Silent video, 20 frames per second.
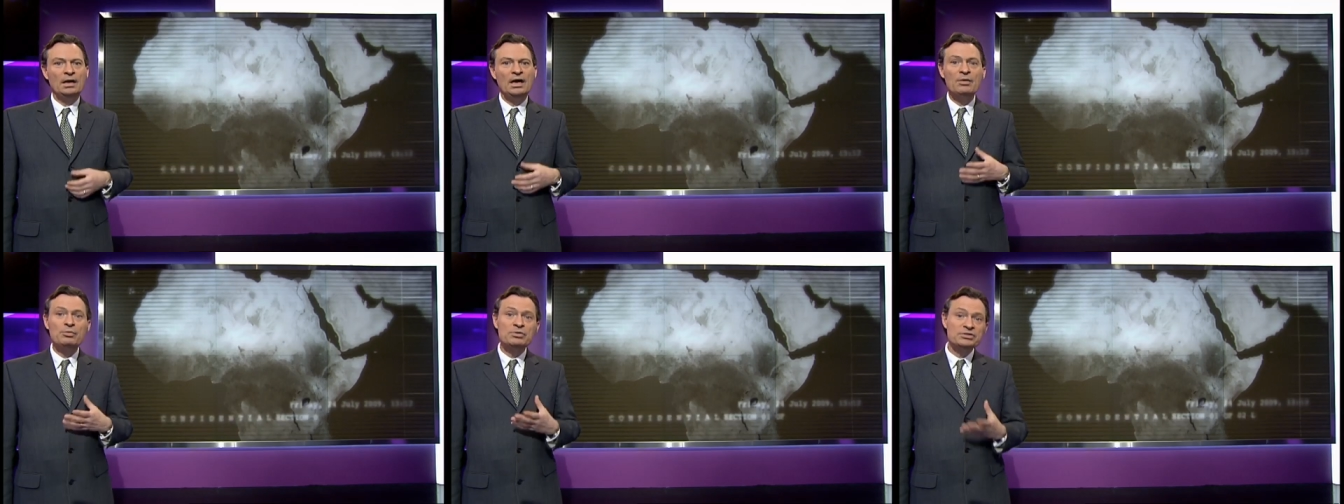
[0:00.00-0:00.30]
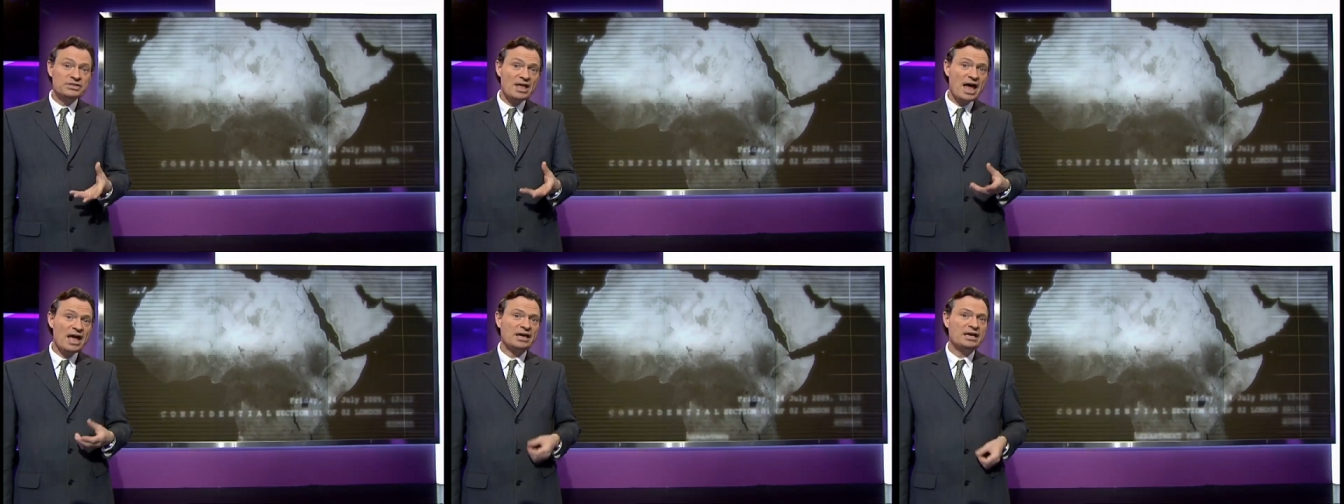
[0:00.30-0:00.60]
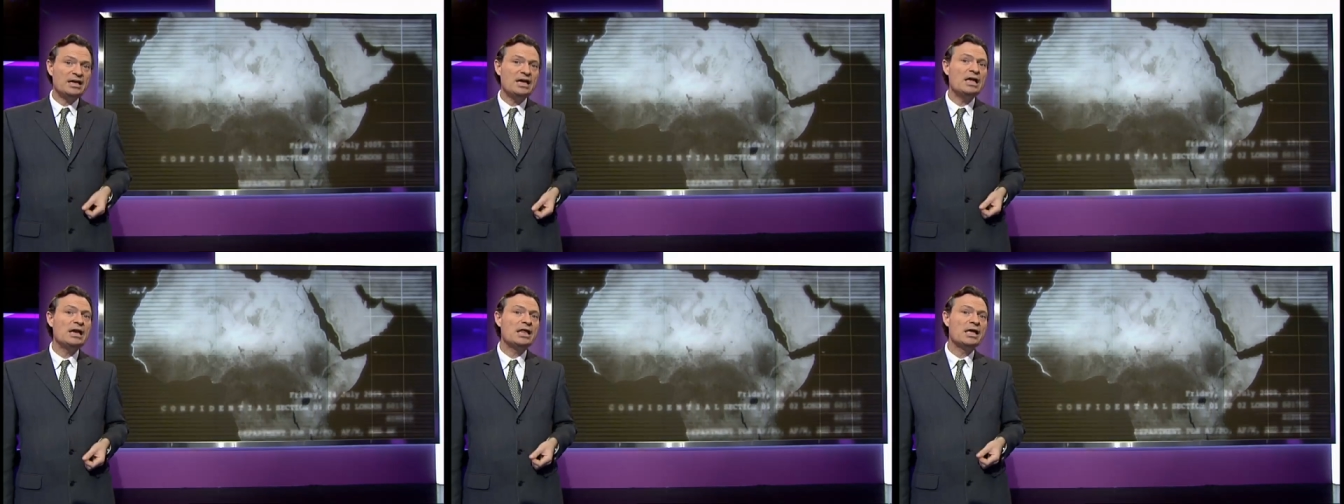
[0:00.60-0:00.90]
It was
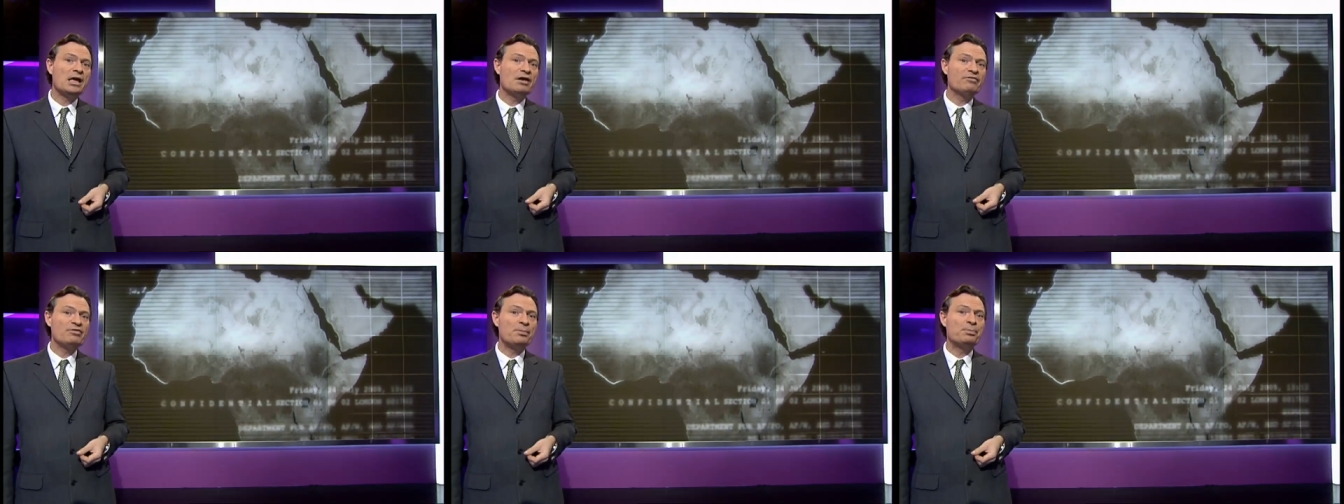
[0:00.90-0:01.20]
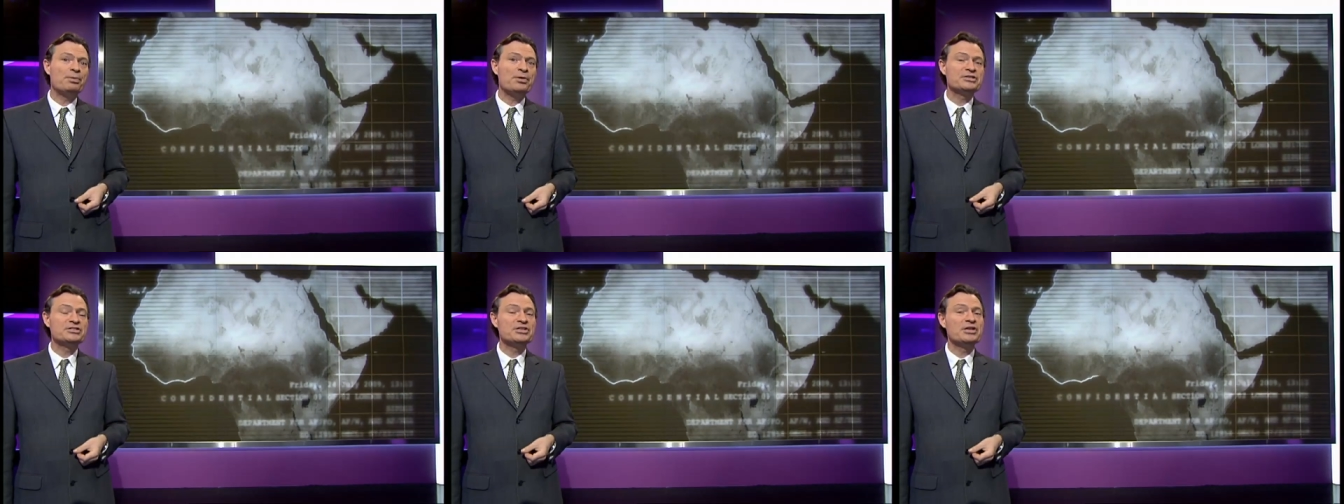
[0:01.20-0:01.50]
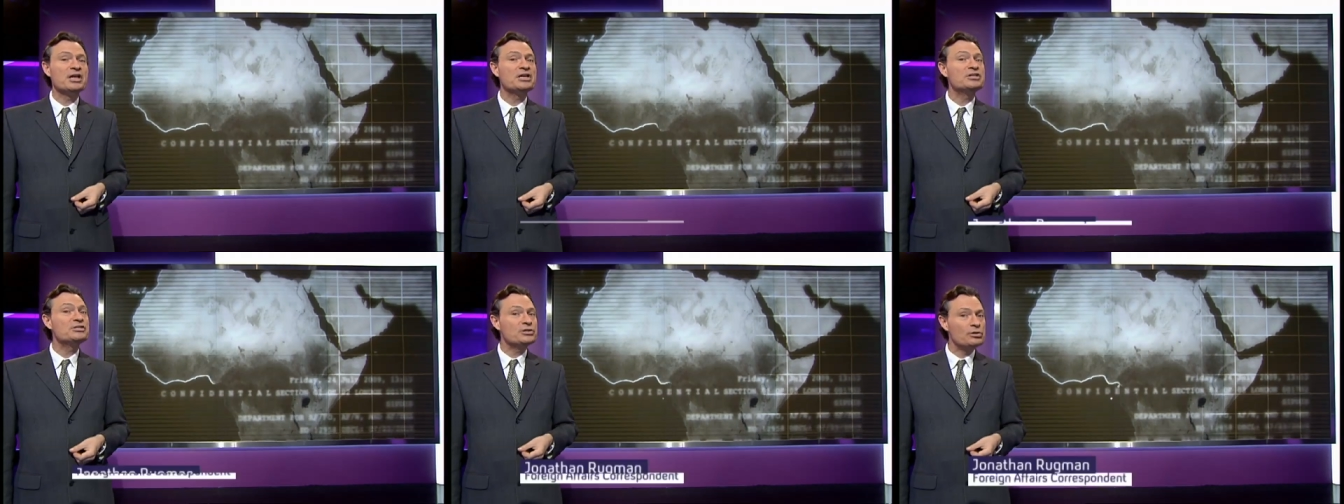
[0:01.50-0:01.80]
that killing of a
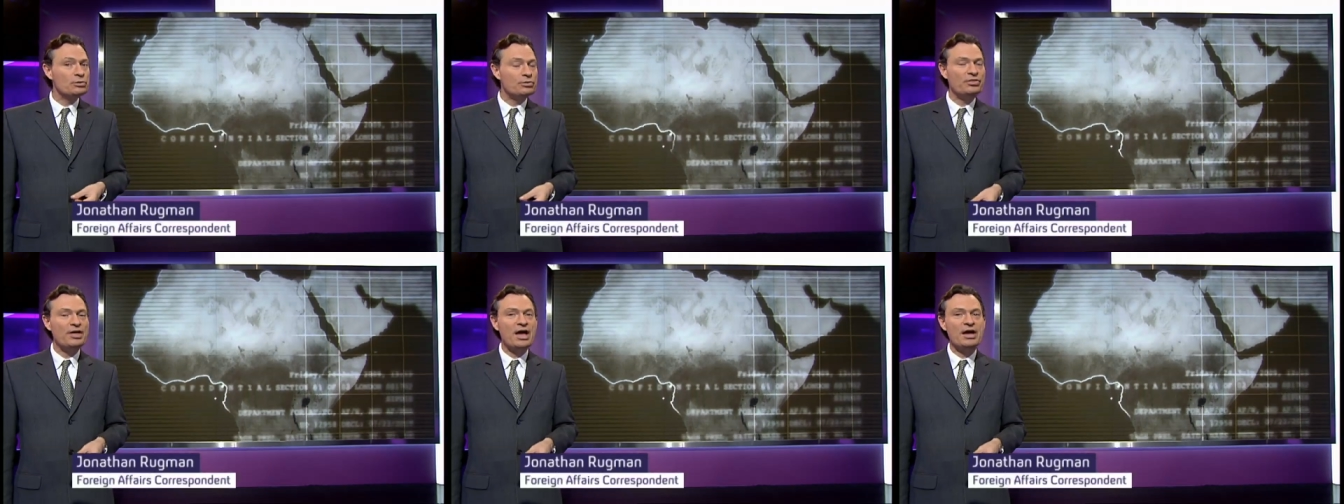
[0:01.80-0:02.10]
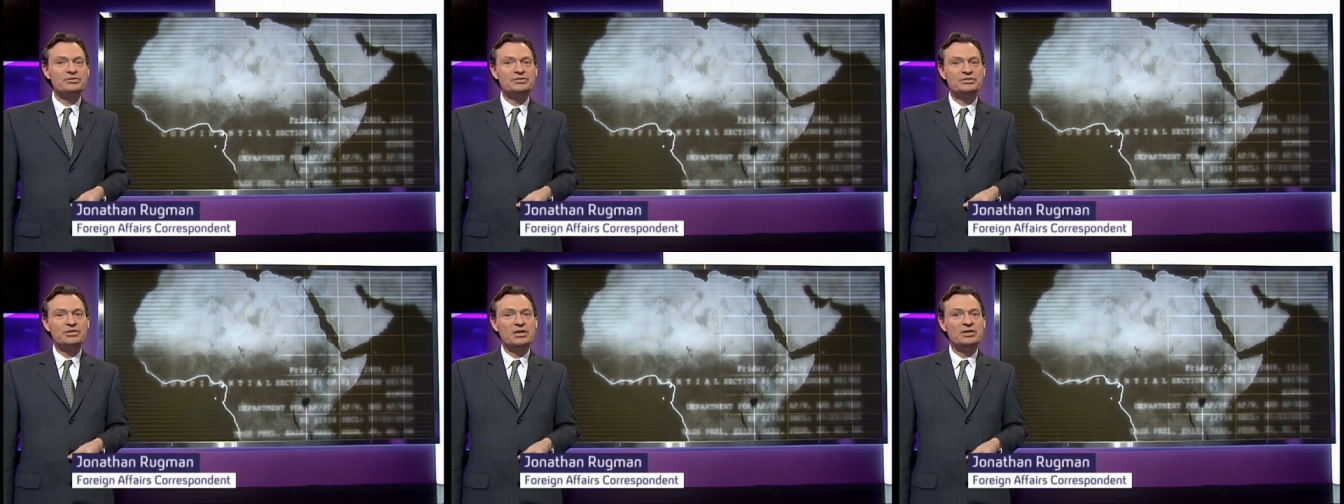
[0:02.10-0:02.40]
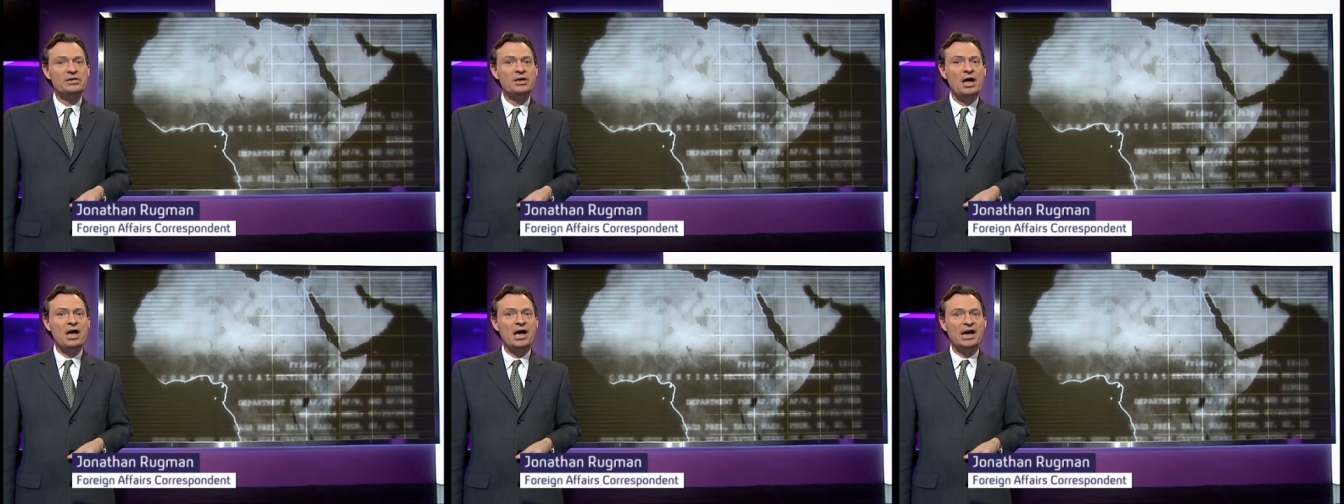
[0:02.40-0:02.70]
Briton in
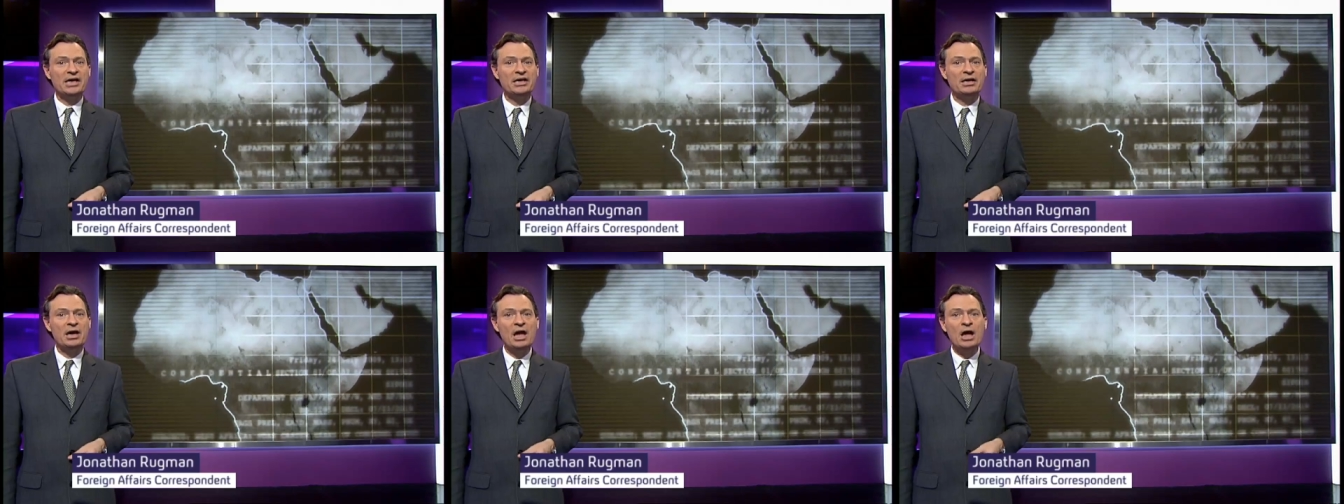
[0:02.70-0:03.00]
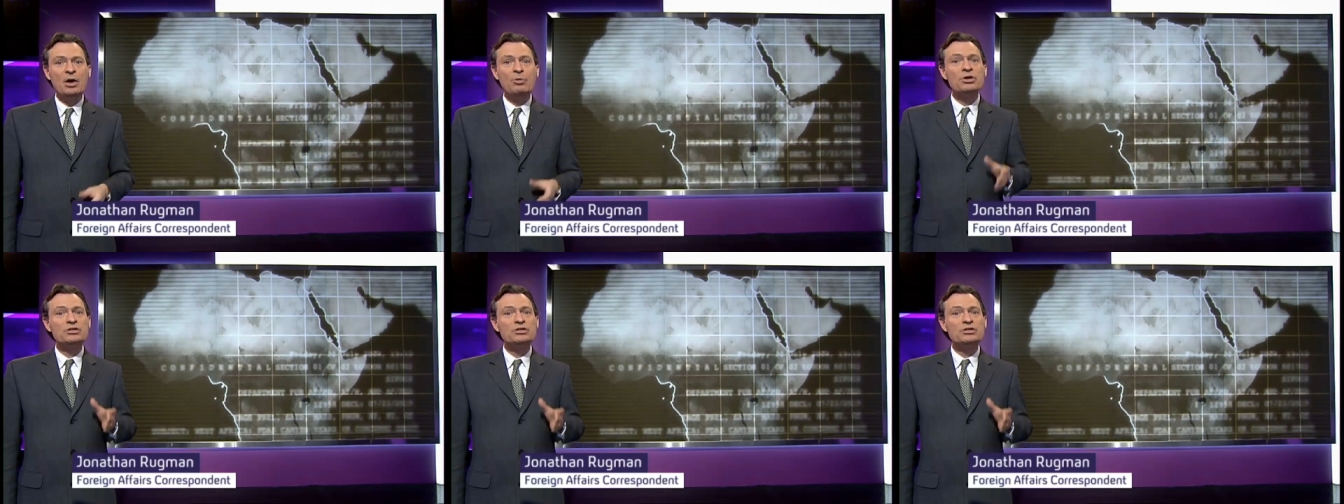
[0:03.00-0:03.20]
2009